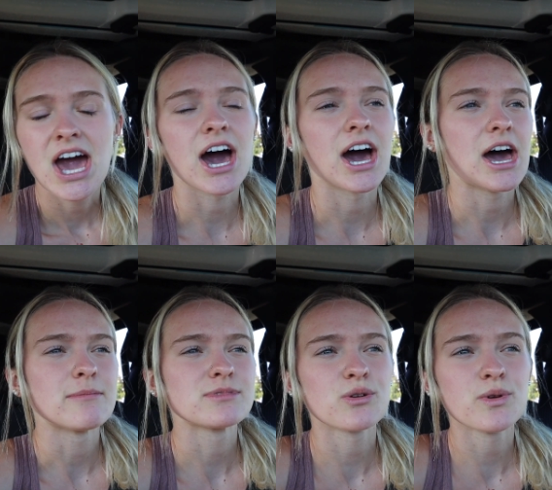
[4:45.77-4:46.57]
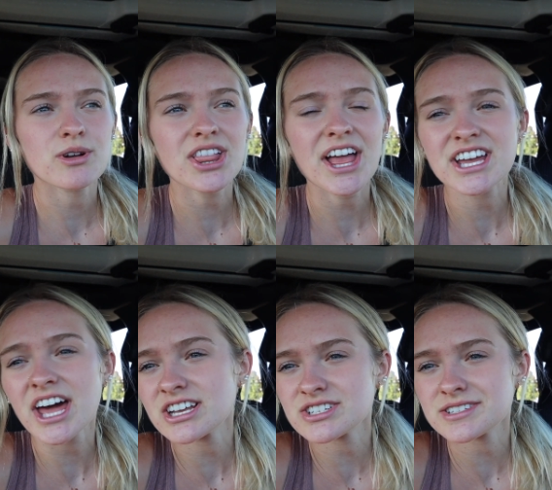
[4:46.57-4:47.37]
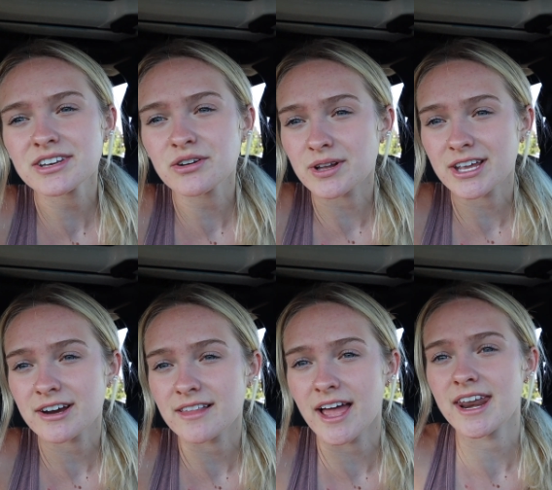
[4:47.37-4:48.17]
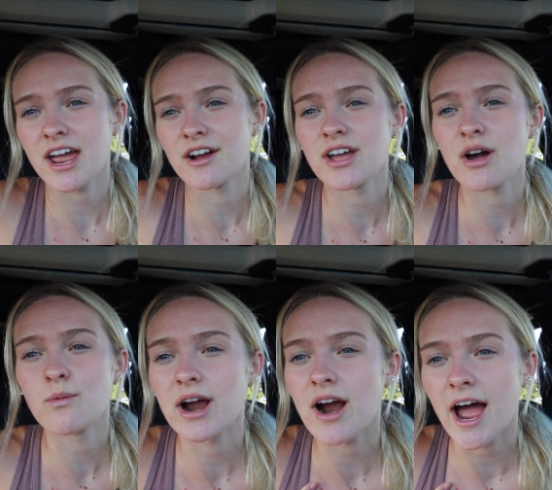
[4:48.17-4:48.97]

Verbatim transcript: Um, so we were like kind of just in North Carolina area where